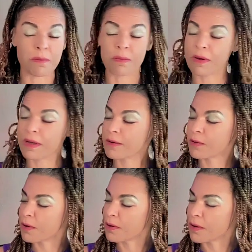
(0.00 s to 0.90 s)

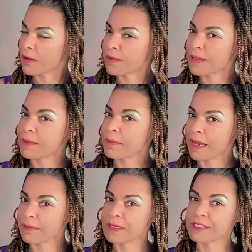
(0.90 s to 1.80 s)
but they
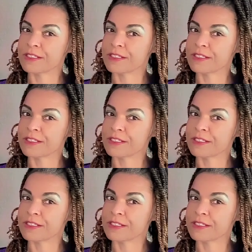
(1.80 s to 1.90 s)
might be